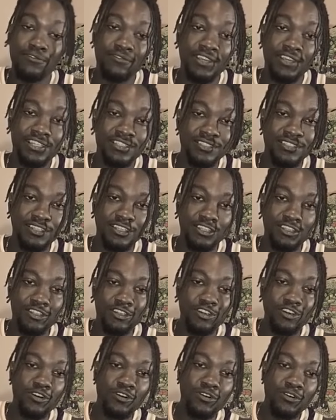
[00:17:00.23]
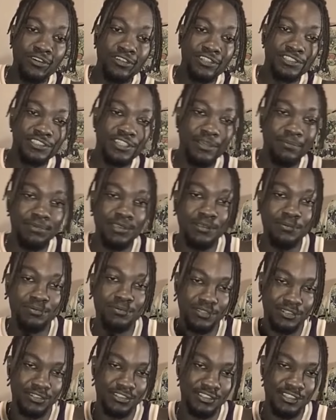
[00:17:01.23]
I'm invested in the coins that
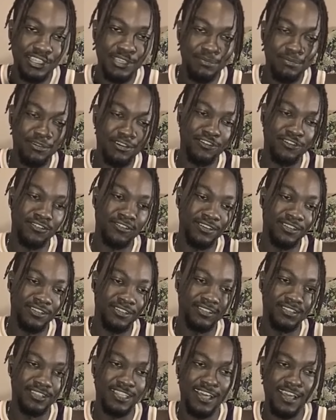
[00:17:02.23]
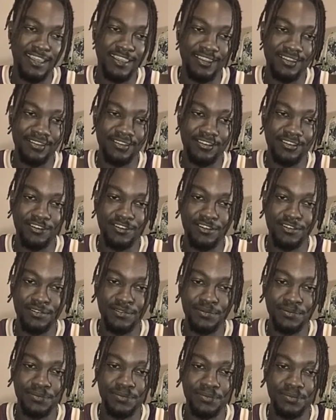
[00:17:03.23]
people are sleeping on. Like,
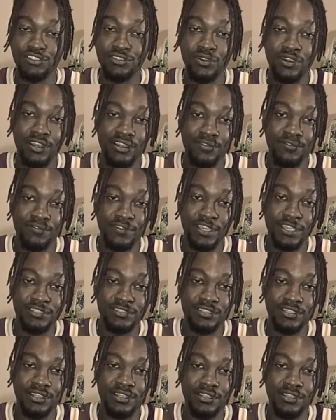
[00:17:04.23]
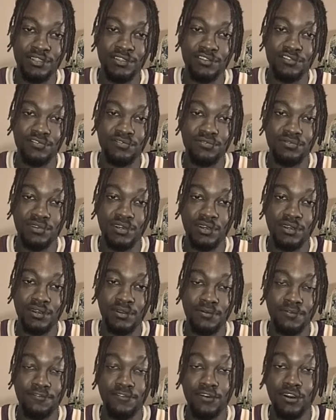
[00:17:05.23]
uh, I started invested in
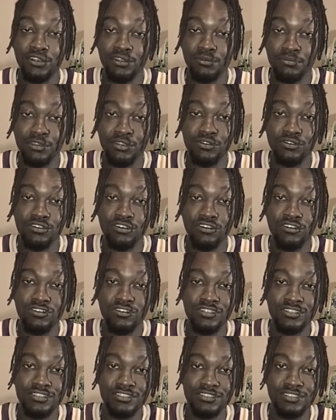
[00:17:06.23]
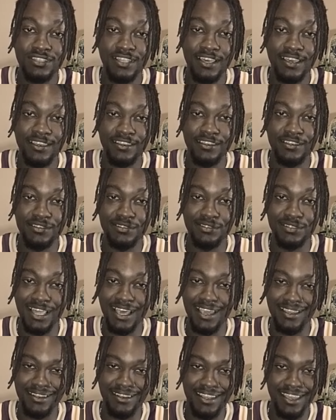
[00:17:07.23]
uh, fundamental coins like
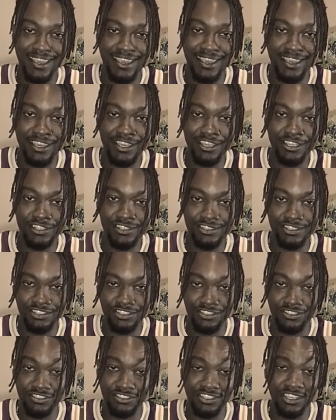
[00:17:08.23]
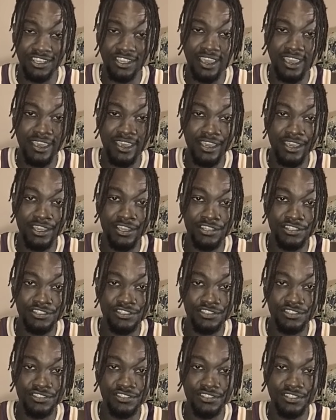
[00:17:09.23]
like Dash and
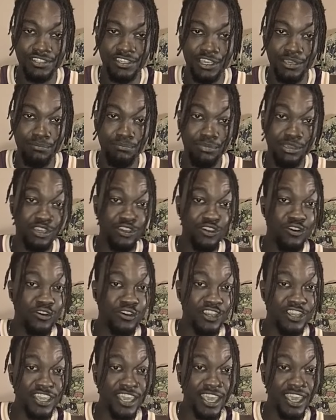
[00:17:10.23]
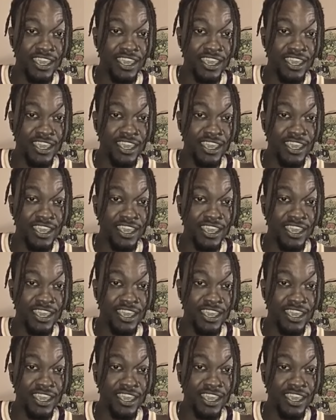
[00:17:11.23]
Zcash and Bitcoin